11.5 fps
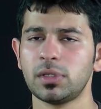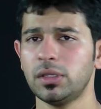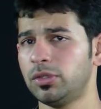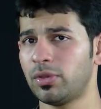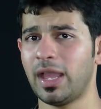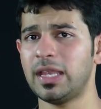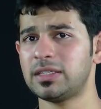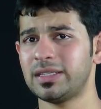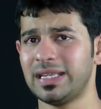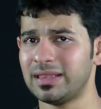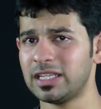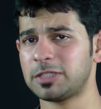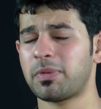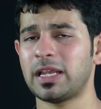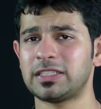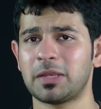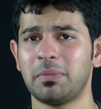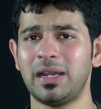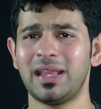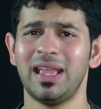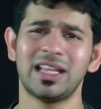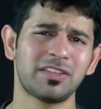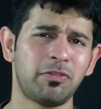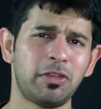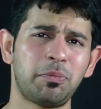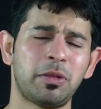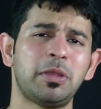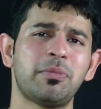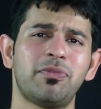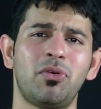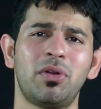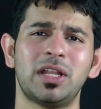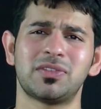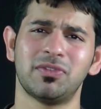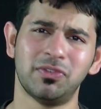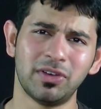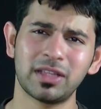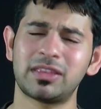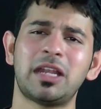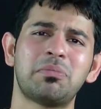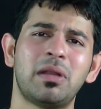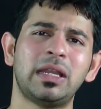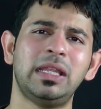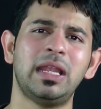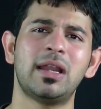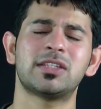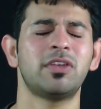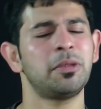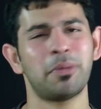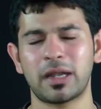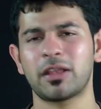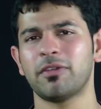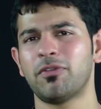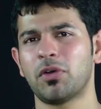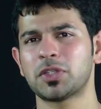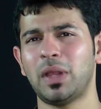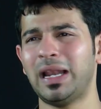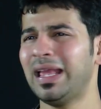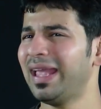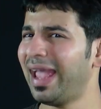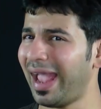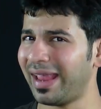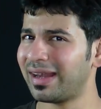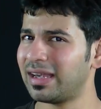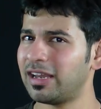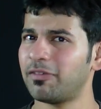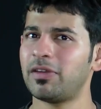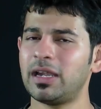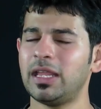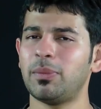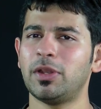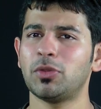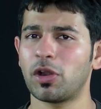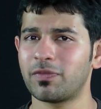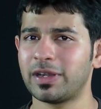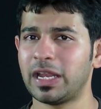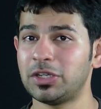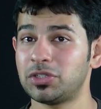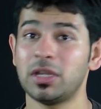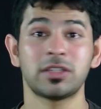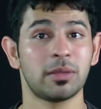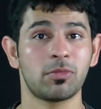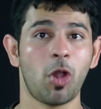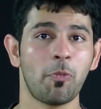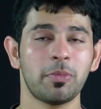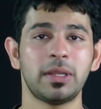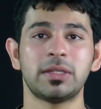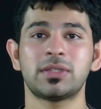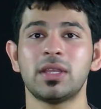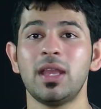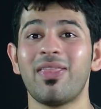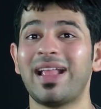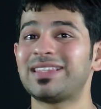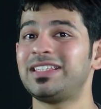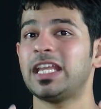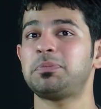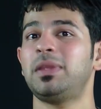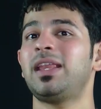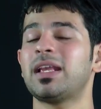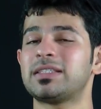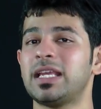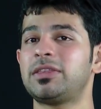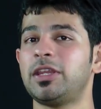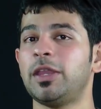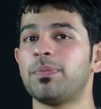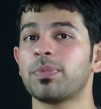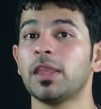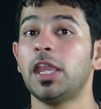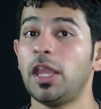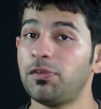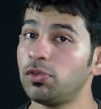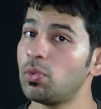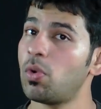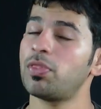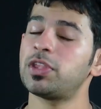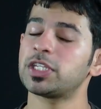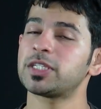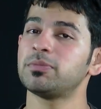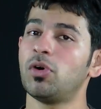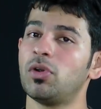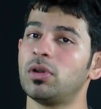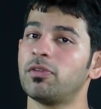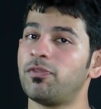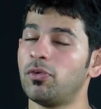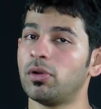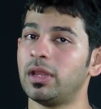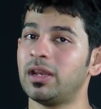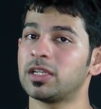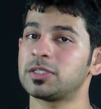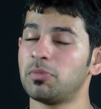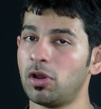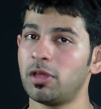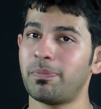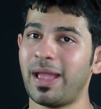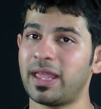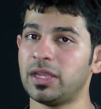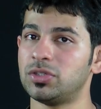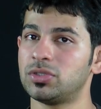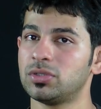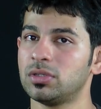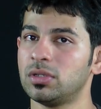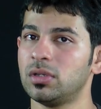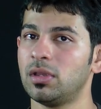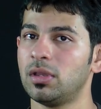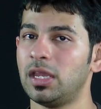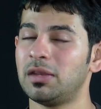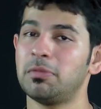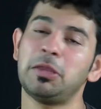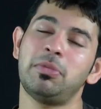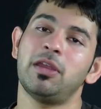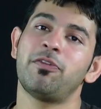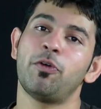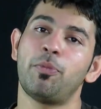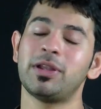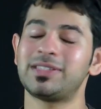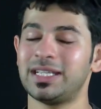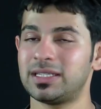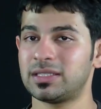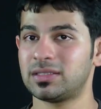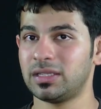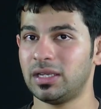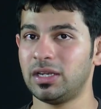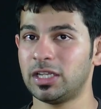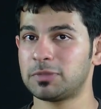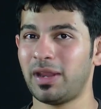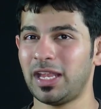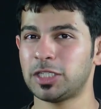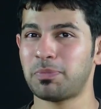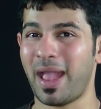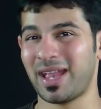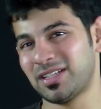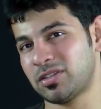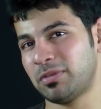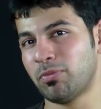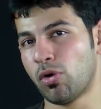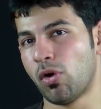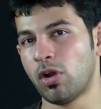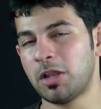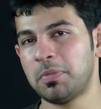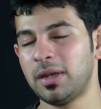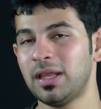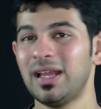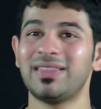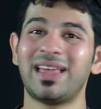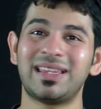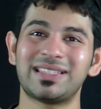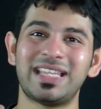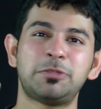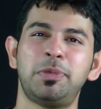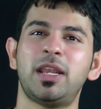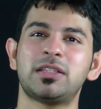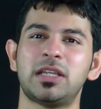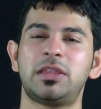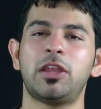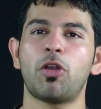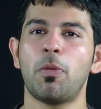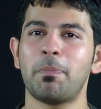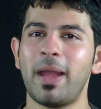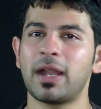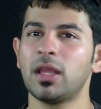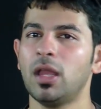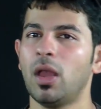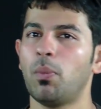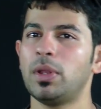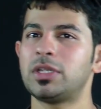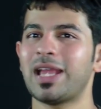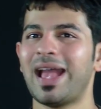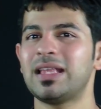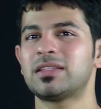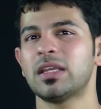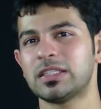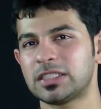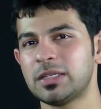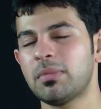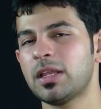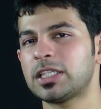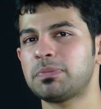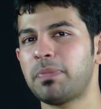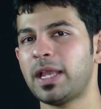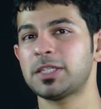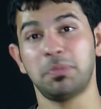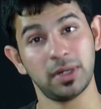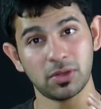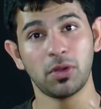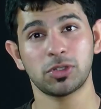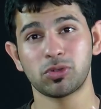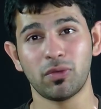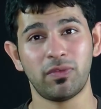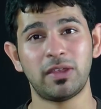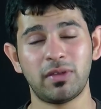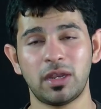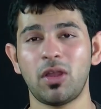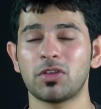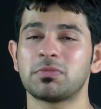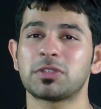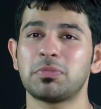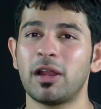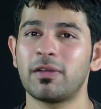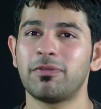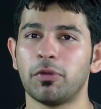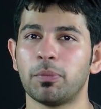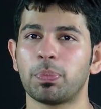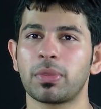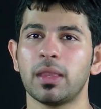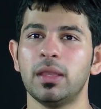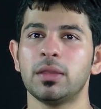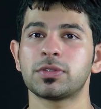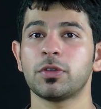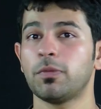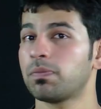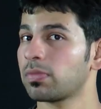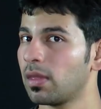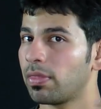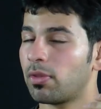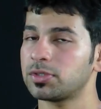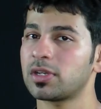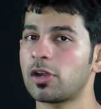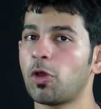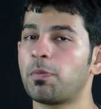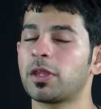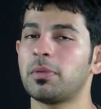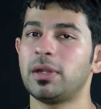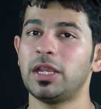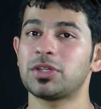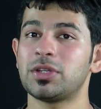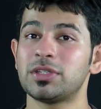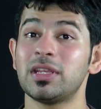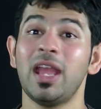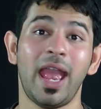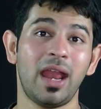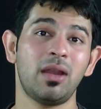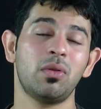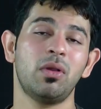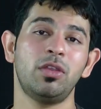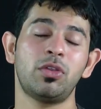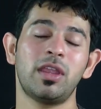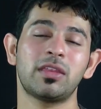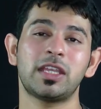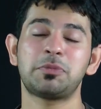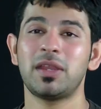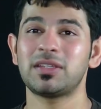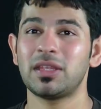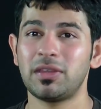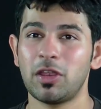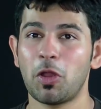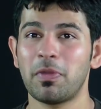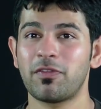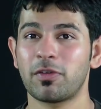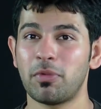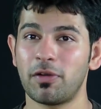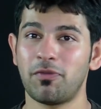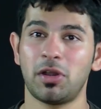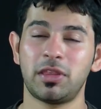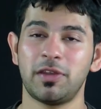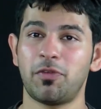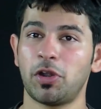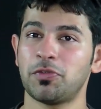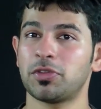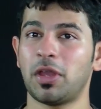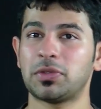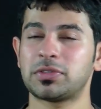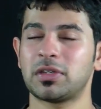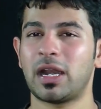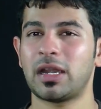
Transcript: you guys in this price segment. It's a very premium phone, it's worth that money, and it's a very practical phone as well, and it'll definitely win you a lot of attention and some compliments. That's the Xperia Z3. If you want this small phone in a smaller package, maybe a 4.6 display inch package that's more holdable, that is the Xperia Z3 Compact, which has similar specs but is also a very, very awesome smartphone. So those are our top recommendations, and you can get the Xperia Z3 Compact for about 44,000